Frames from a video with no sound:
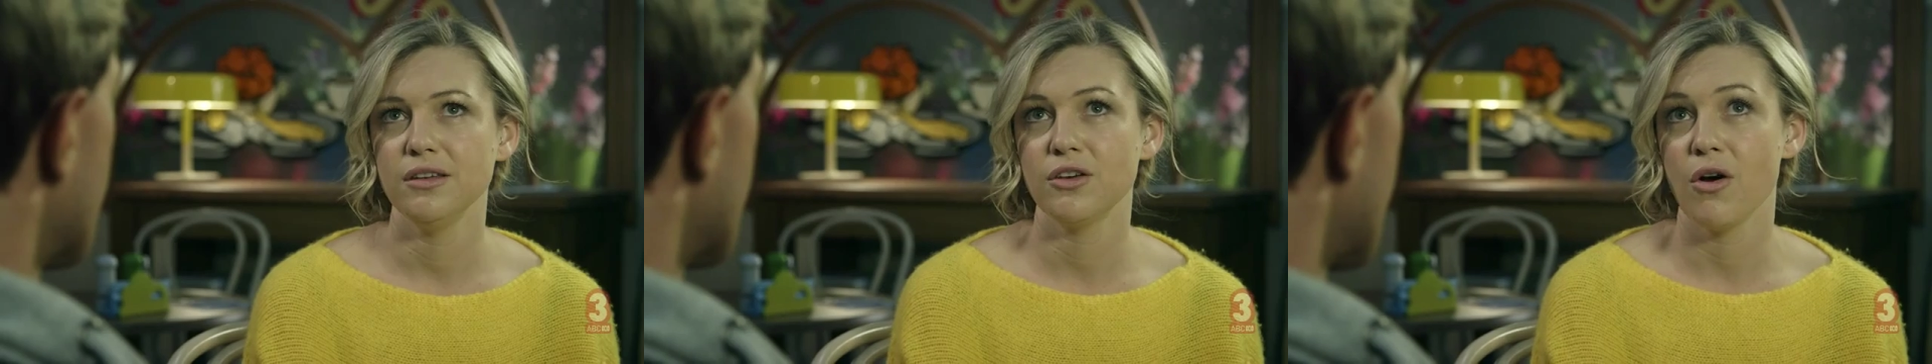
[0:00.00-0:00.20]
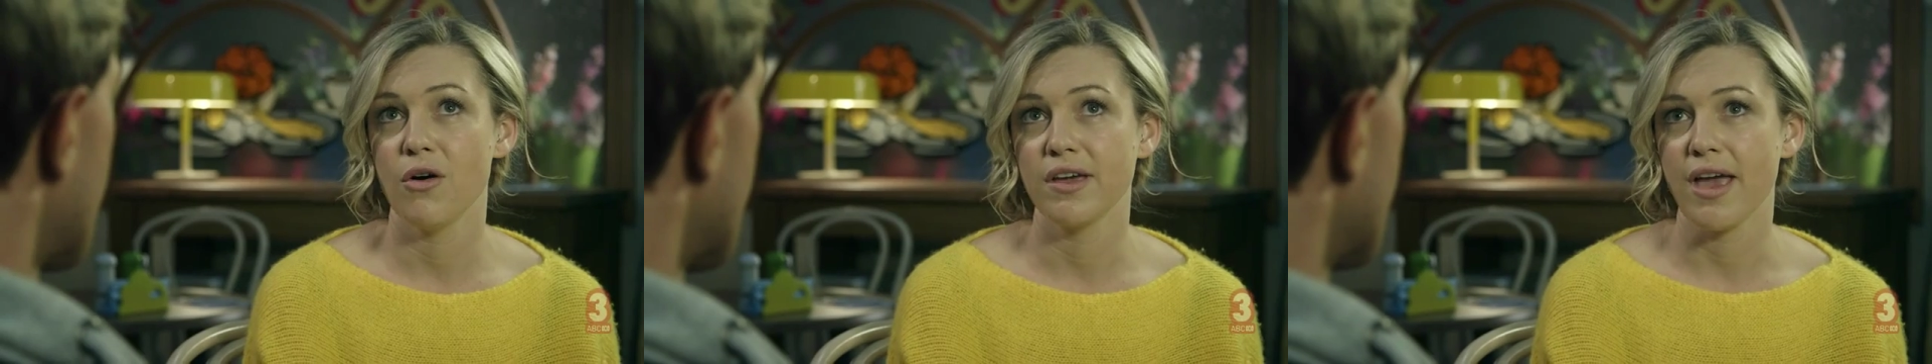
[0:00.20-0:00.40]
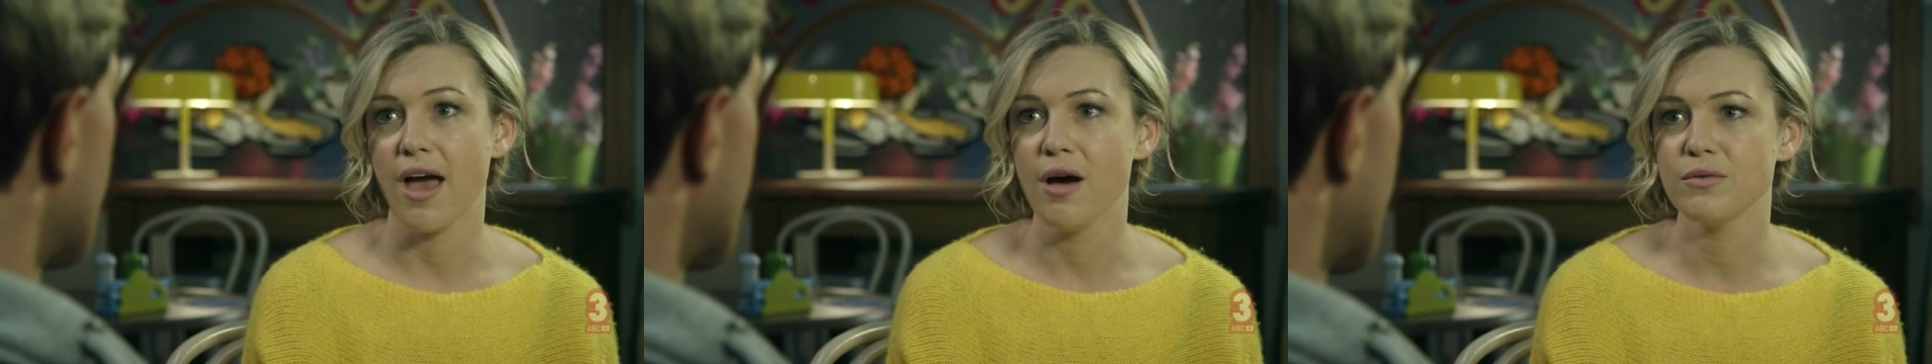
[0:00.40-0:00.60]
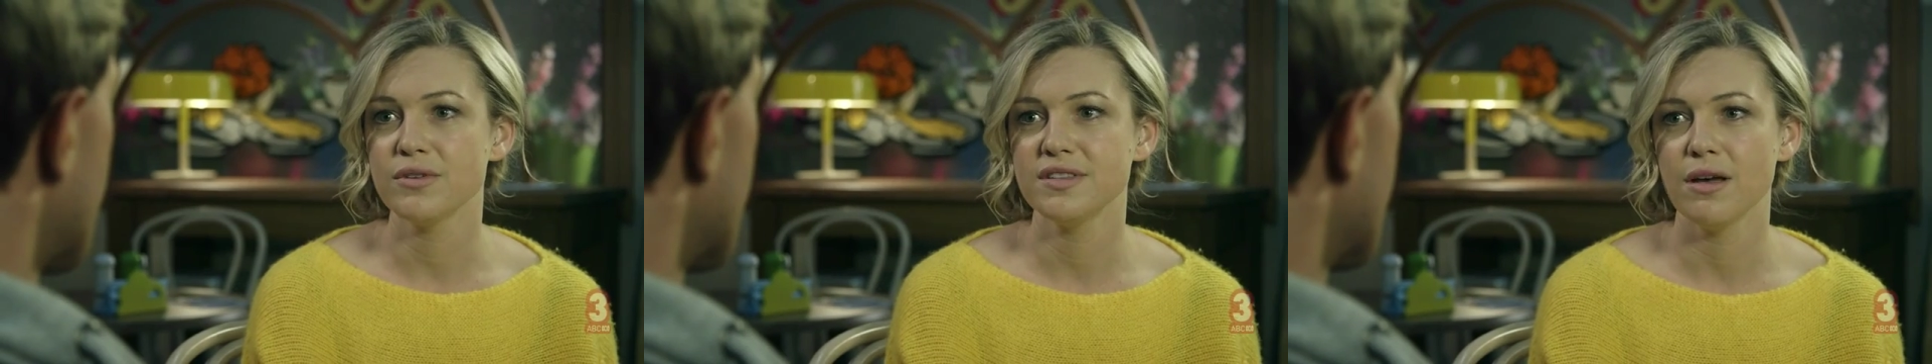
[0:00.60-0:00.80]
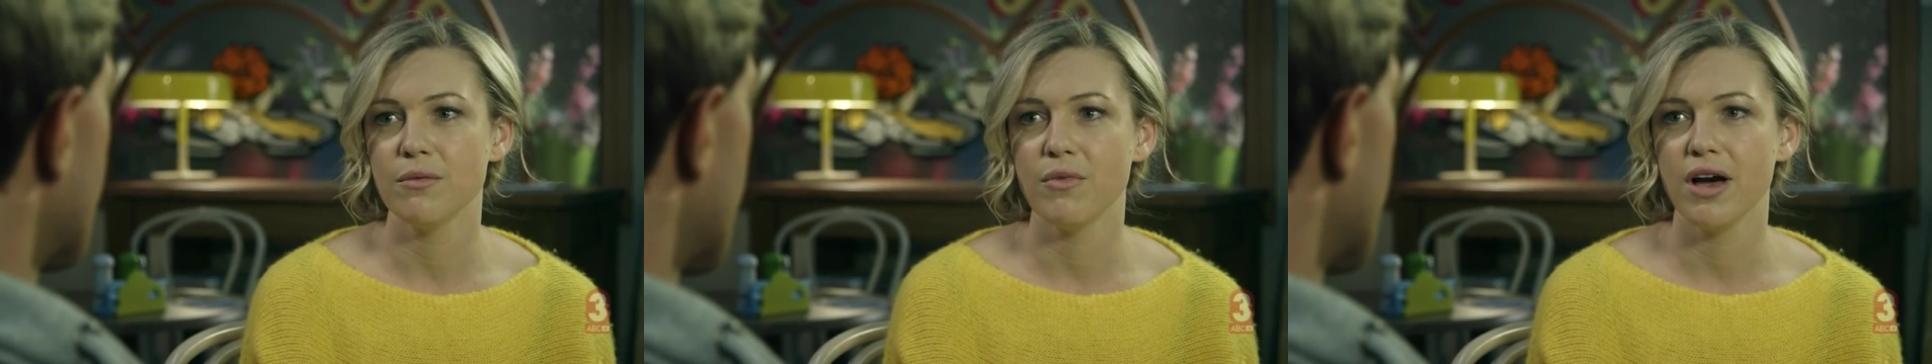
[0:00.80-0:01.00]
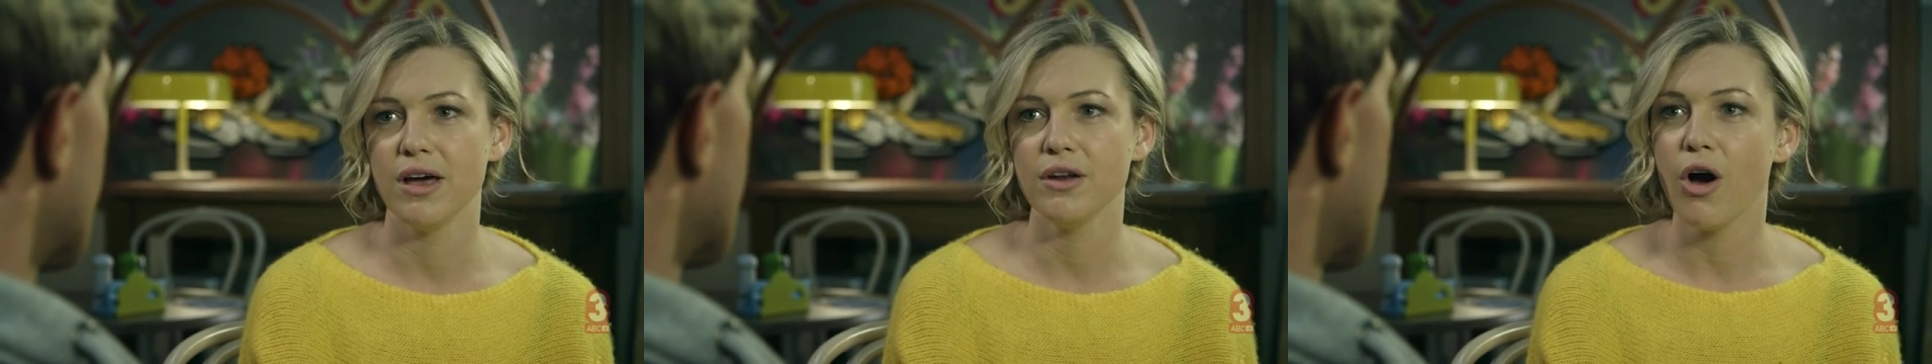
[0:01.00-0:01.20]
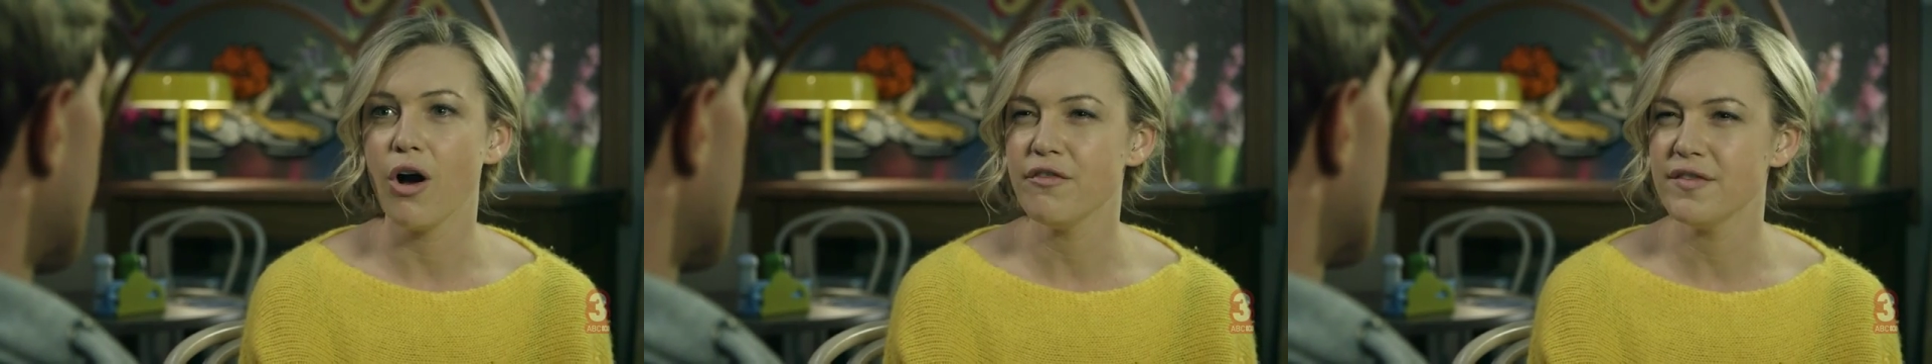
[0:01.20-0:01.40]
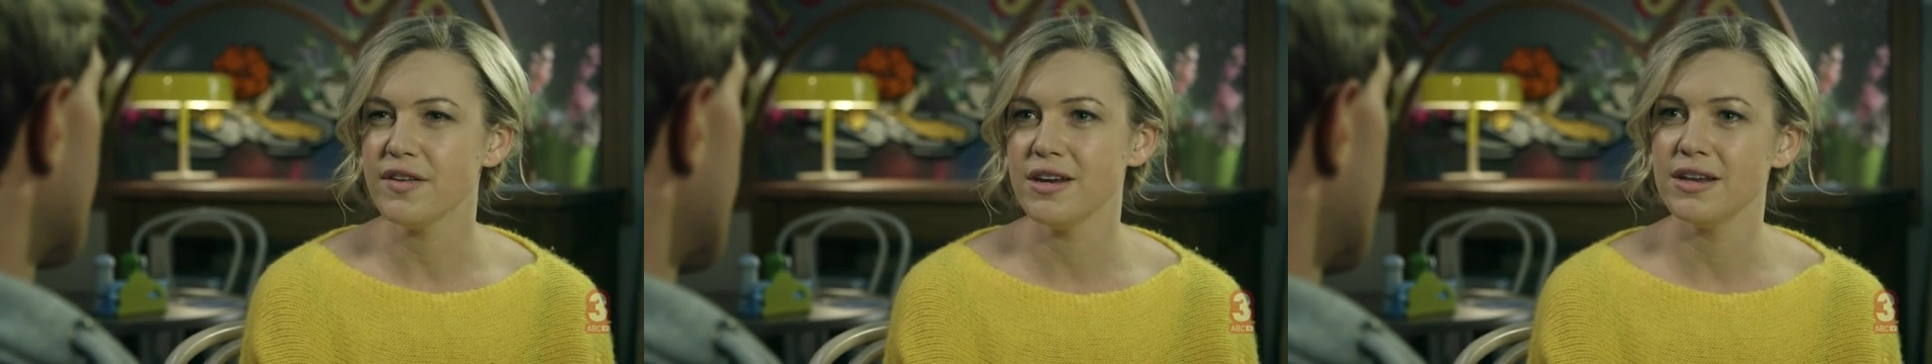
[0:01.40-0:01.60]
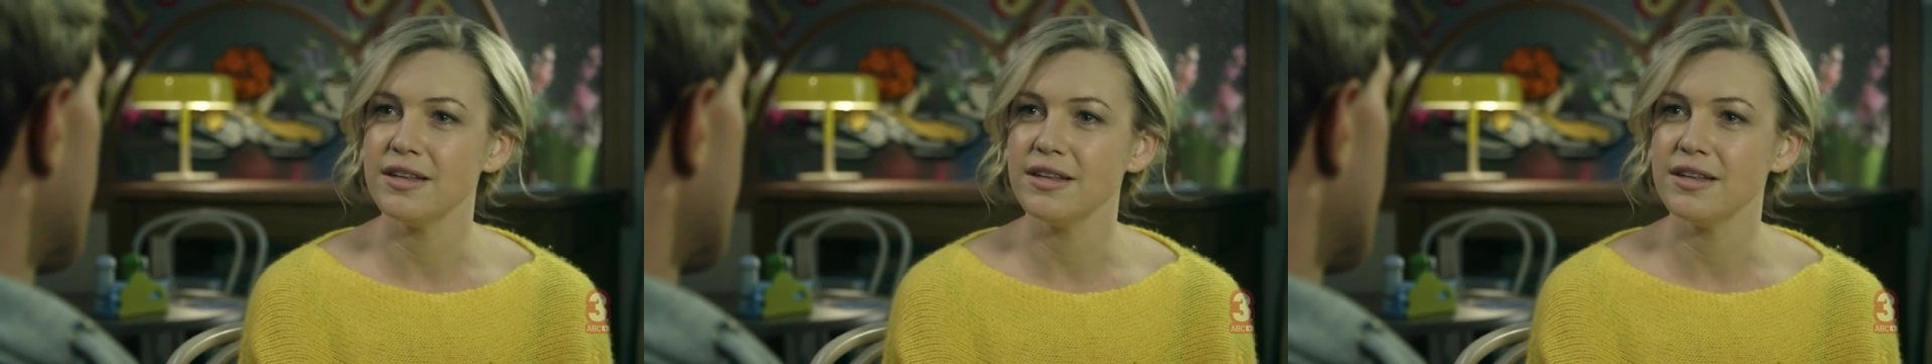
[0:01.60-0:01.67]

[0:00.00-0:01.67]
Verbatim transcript: you're going out with someone, often